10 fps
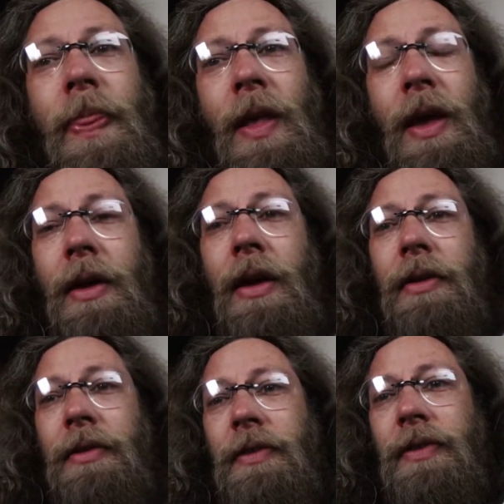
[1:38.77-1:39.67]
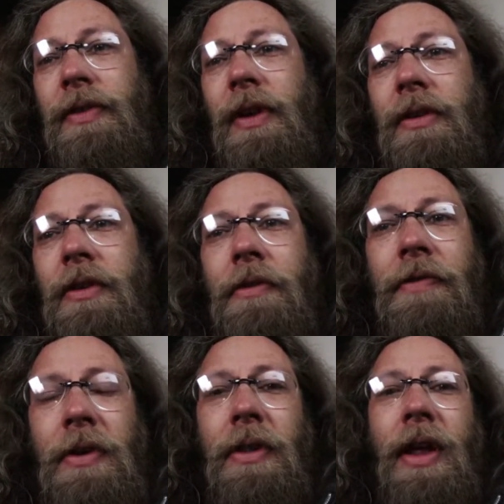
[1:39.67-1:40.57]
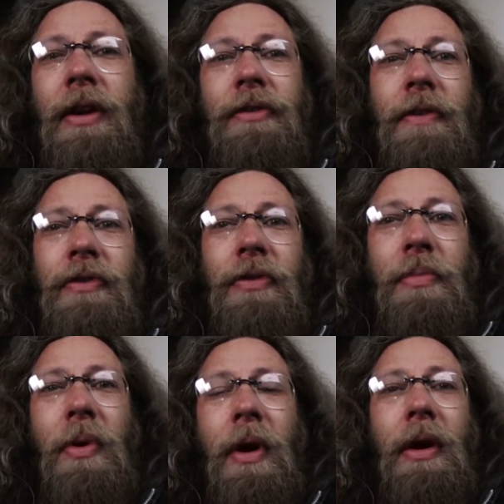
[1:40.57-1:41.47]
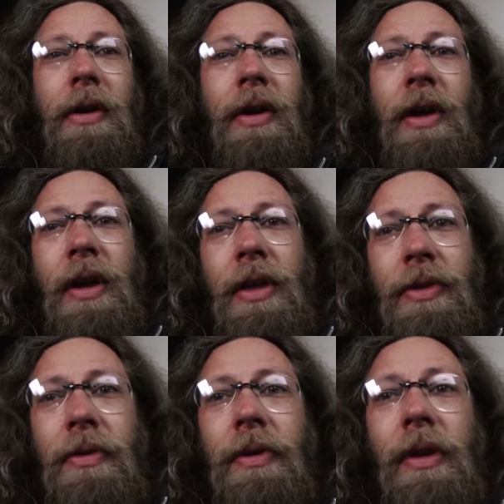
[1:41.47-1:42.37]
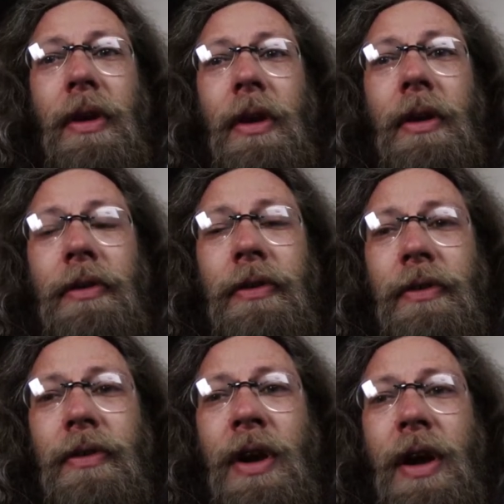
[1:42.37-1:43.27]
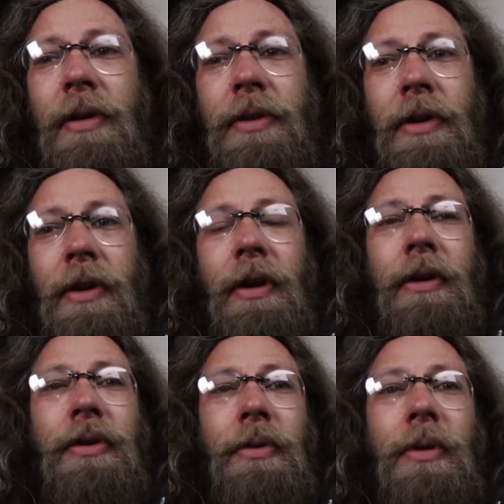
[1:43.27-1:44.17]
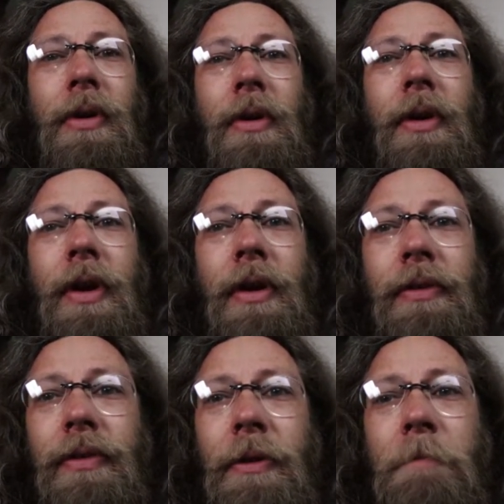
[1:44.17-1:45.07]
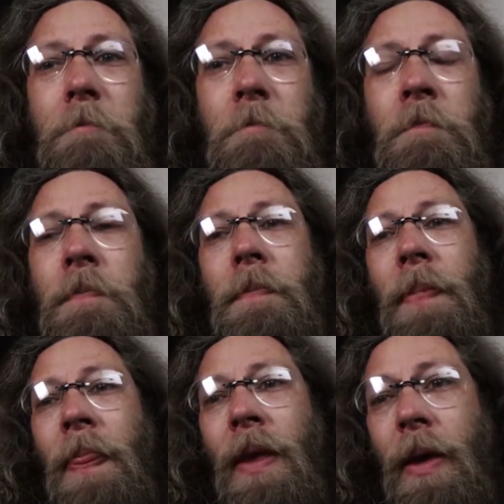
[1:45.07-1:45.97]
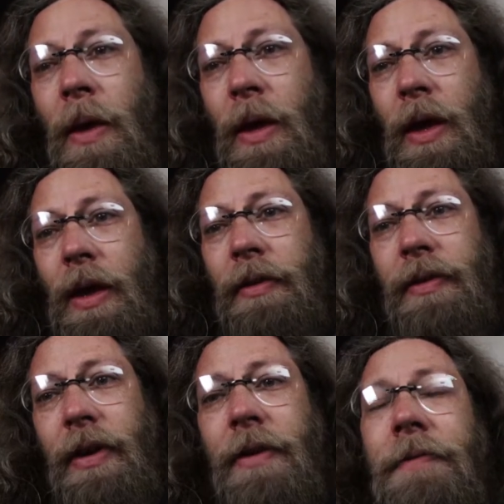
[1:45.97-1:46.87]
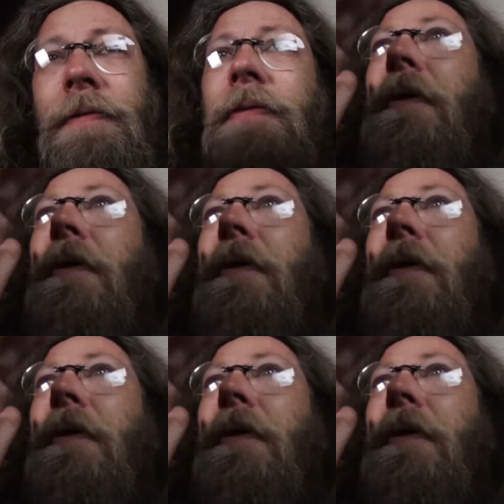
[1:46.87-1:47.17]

I had sent her a few letters of support through the years uh, to her and to her lawyers, um, stuff,